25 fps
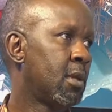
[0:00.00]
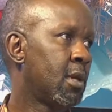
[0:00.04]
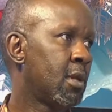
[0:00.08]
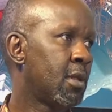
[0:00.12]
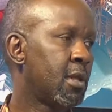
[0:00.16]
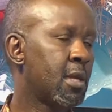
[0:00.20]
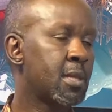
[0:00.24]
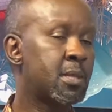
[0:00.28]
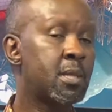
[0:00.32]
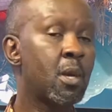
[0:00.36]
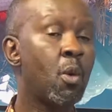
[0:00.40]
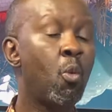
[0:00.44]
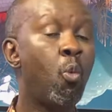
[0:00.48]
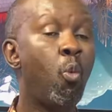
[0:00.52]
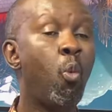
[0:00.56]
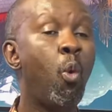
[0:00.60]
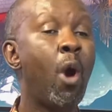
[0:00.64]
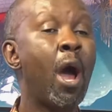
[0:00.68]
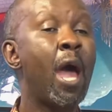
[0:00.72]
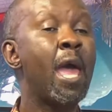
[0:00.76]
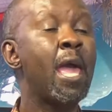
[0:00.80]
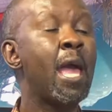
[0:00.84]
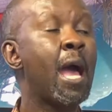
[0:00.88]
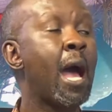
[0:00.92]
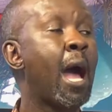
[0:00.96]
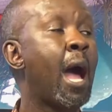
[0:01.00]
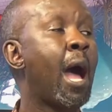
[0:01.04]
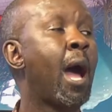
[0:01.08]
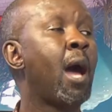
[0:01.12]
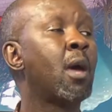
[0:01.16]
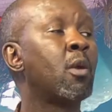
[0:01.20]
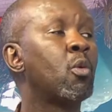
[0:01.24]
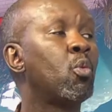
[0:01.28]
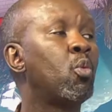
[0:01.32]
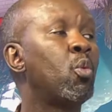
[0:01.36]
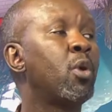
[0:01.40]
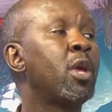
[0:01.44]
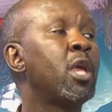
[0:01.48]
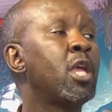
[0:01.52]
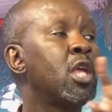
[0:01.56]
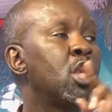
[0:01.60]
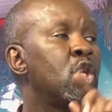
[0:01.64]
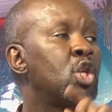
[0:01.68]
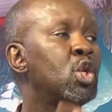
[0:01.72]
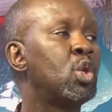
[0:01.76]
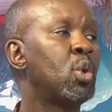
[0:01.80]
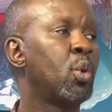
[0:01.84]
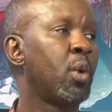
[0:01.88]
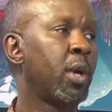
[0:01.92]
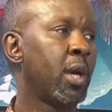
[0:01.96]
They say, why are we
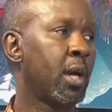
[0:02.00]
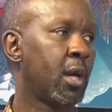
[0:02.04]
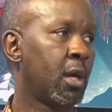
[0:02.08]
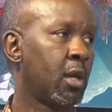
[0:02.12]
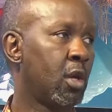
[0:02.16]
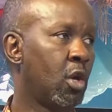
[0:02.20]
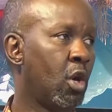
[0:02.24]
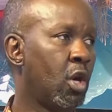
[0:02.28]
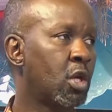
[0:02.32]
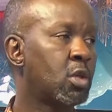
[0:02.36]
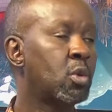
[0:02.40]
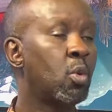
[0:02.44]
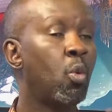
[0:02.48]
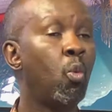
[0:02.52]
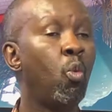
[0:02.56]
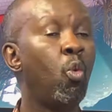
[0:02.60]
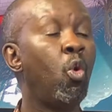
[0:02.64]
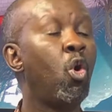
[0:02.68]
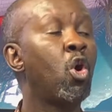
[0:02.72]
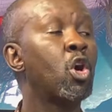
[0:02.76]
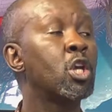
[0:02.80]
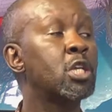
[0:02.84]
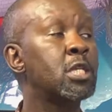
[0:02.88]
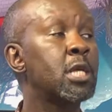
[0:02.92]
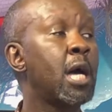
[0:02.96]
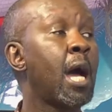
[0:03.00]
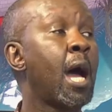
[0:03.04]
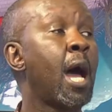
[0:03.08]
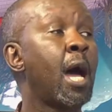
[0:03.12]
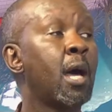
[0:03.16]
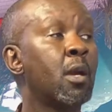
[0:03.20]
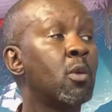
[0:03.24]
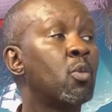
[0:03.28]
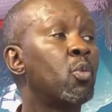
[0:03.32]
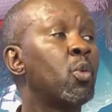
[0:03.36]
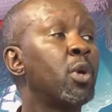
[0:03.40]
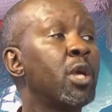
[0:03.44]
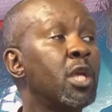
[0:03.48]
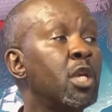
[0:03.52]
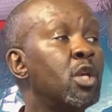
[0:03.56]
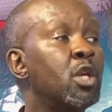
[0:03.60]
doing? Not what are we